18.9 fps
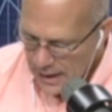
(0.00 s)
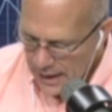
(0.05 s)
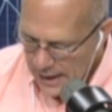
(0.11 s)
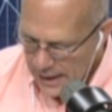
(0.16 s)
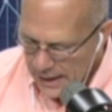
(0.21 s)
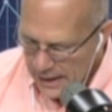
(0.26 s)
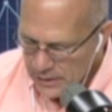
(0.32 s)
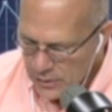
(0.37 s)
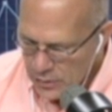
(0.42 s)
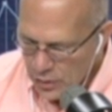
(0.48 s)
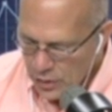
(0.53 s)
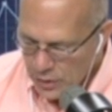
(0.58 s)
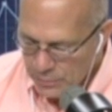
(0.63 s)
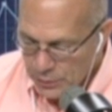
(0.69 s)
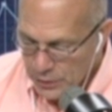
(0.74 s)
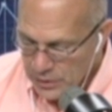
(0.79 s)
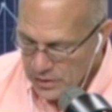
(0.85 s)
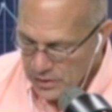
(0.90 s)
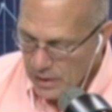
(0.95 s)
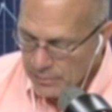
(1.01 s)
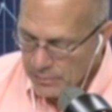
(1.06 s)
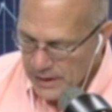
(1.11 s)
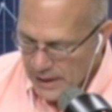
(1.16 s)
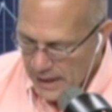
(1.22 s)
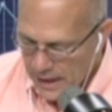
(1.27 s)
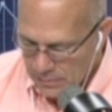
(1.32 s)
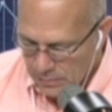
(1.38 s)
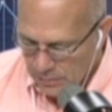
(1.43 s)
and you could put some of
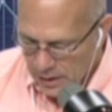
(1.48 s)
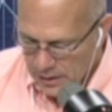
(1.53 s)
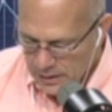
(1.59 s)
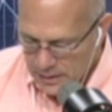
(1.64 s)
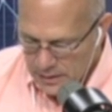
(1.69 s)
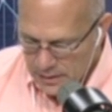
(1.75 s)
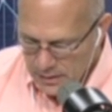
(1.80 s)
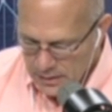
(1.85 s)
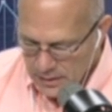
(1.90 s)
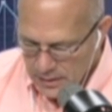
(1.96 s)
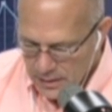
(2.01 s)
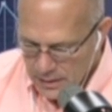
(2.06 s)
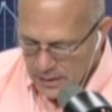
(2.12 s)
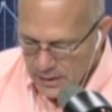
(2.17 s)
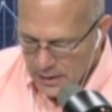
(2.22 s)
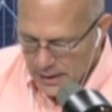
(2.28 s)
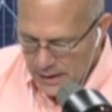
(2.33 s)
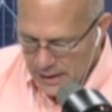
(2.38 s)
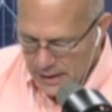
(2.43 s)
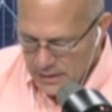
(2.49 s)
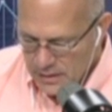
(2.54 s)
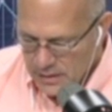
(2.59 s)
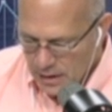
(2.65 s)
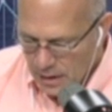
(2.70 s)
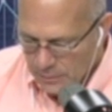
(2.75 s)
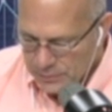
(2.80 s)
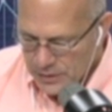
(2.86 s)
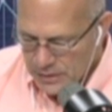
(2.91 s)
that money in
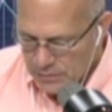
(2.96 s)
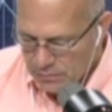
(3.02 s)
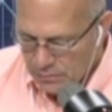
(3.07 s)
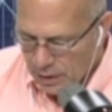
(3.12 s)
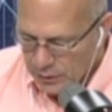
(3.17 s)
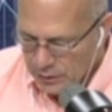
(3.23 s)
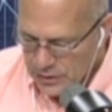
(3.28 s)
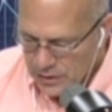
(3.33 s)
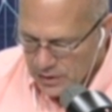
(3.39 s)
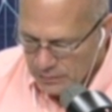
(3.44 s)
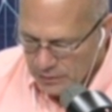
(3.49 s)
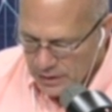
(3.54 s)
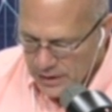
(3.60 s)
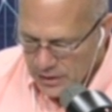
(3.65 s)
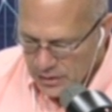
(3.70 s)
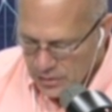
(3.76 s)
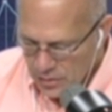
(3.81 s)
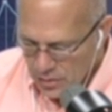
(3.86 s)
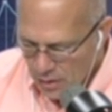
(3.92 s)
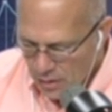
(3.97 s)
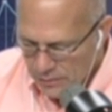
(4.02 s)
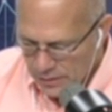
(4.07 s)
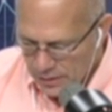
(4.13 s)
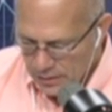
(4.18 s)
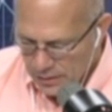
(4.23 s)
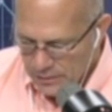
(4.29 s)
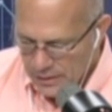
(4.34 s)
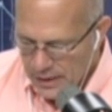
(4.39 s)
something relatively
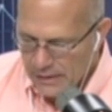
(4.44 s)
conservative.